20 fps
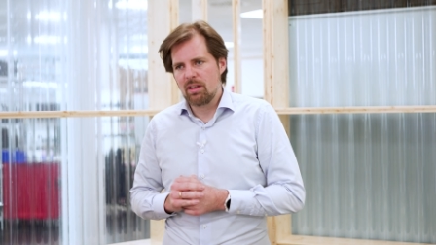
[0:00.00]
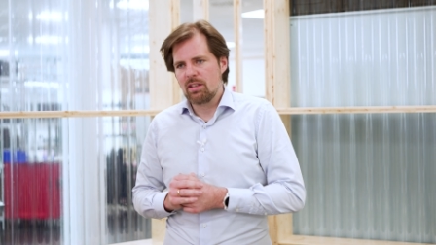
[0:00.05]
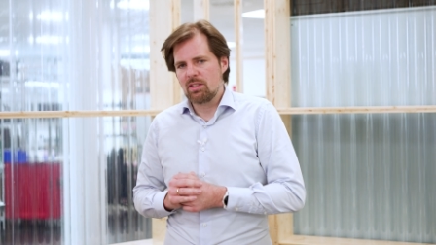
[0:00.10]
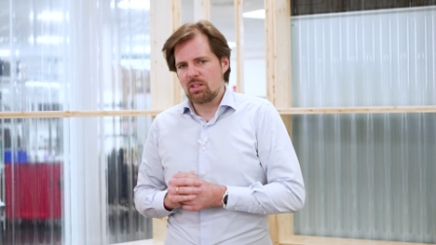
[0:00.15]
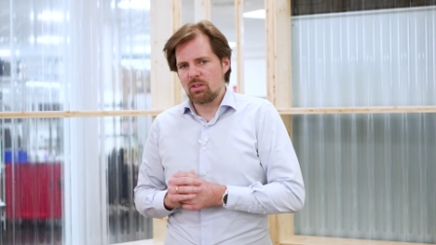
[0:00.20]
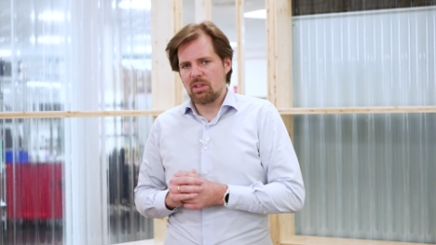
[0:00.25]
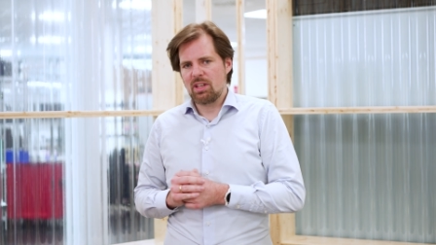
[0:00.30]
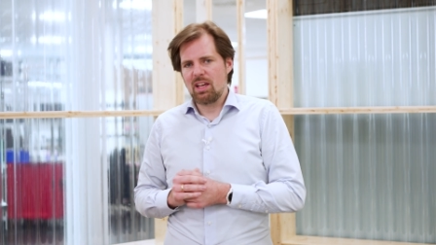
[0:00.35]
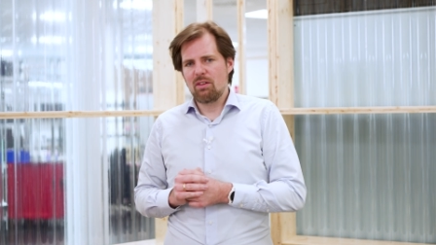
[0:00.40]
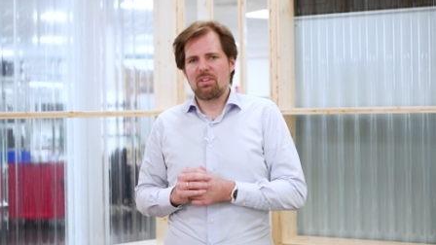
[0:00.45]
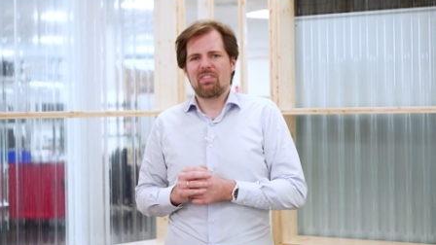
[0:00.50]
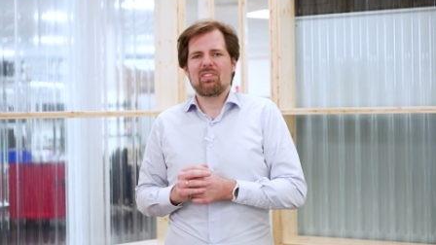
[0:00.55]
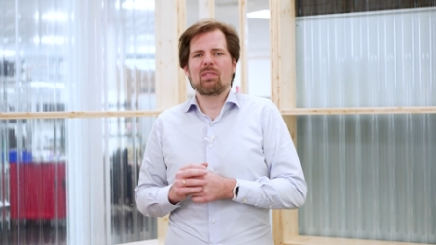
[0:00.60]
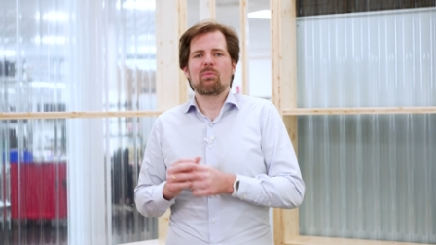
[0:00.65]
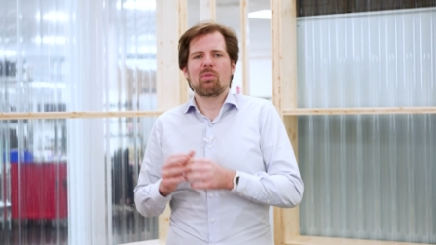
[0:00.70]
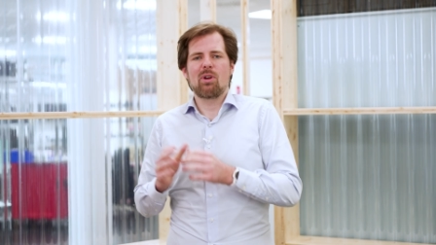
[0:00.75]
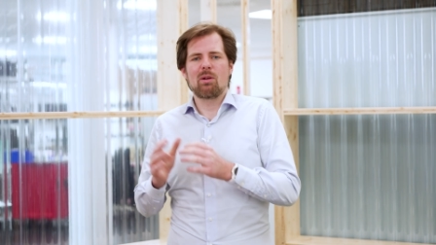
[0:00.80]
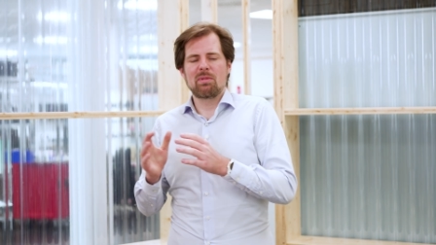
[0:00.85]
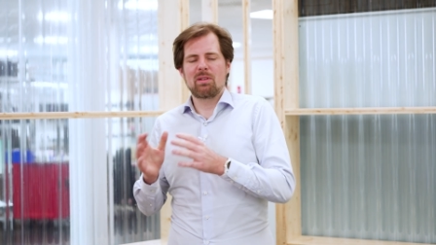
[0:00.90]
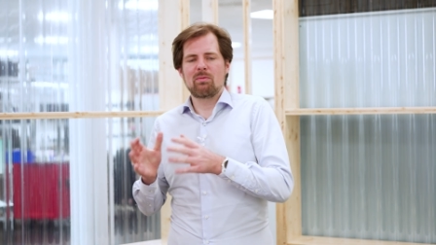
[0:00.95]
So here we have a
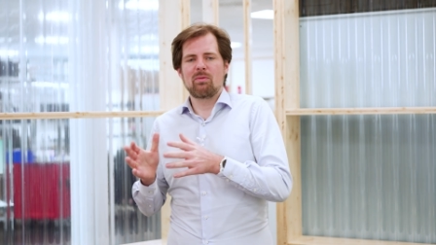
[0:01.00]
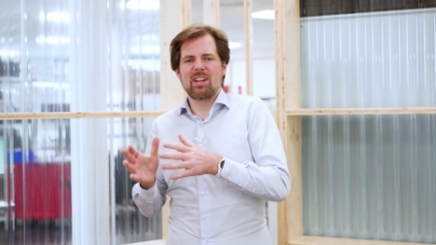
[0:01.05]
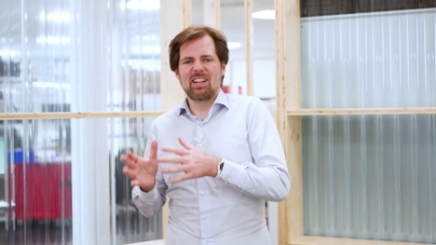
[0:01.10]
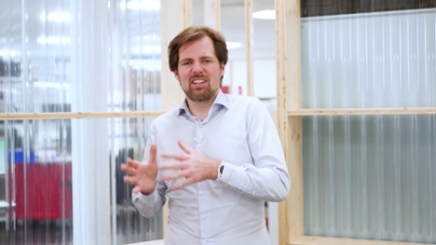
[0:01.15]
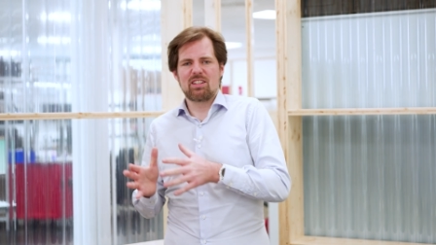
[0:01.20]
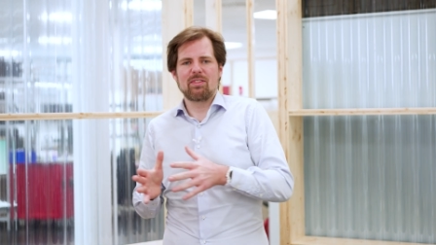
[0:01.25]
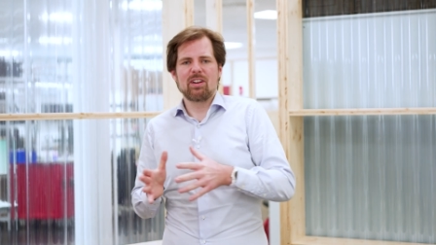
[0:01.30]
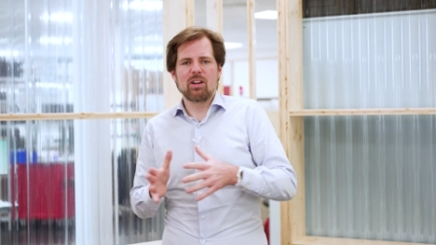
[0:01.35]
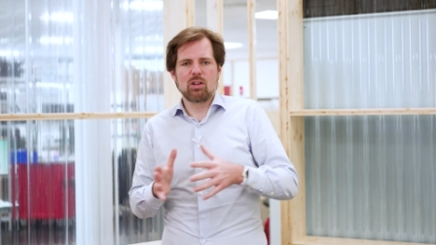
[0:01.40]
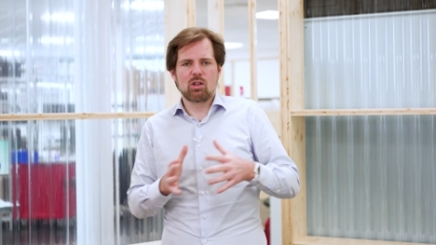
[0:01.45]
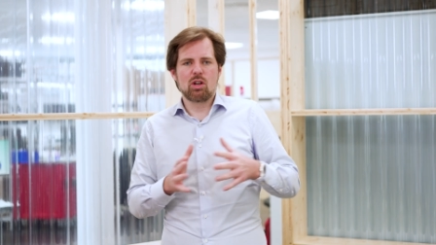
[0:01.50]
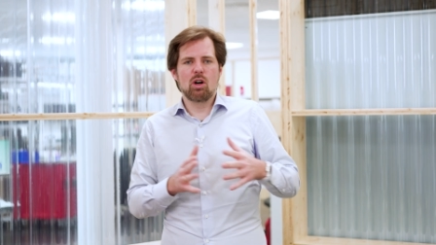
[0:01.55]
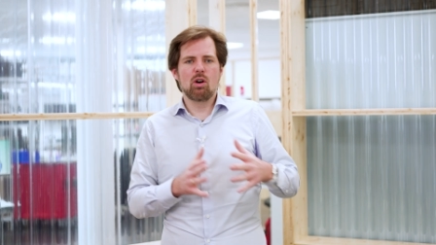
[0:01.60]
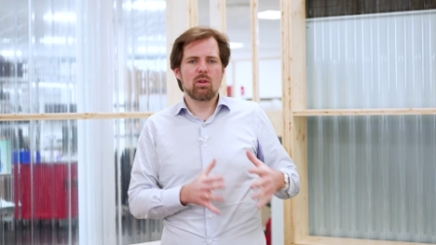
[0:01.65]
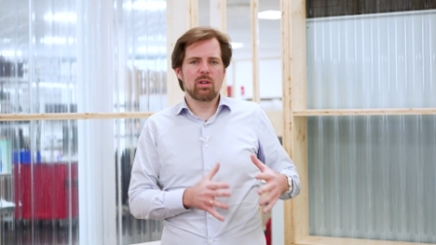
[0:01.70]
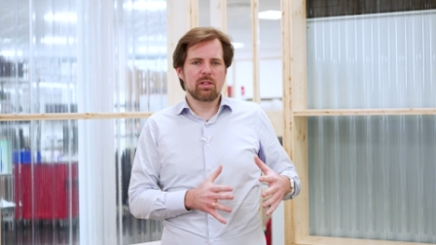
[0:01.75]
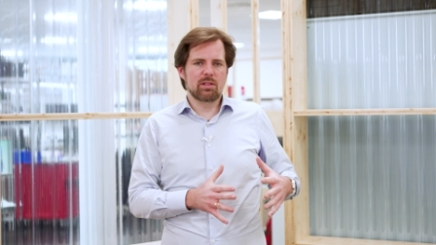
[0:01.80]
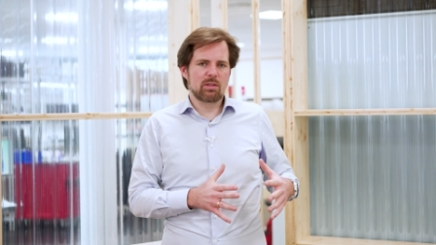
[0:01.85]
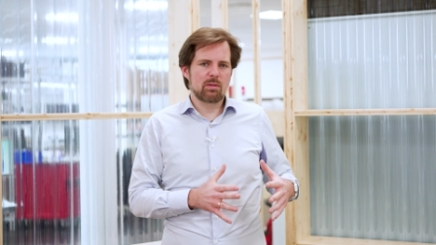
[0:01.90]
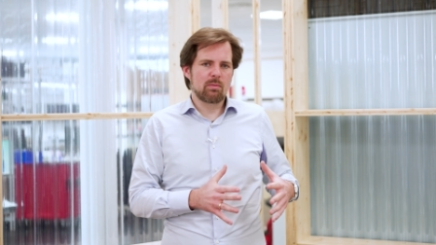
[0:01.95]
problem when it's very
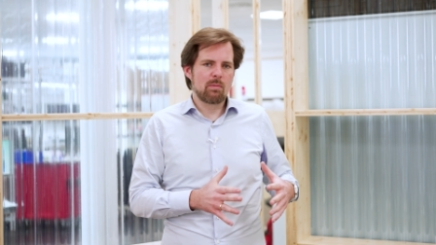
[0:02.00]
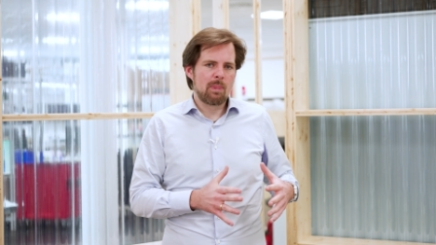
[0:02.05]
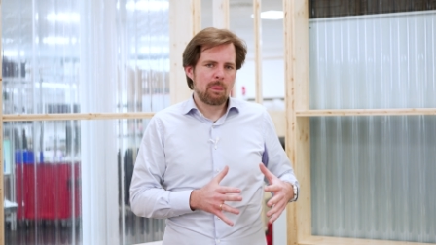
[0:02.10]
cold.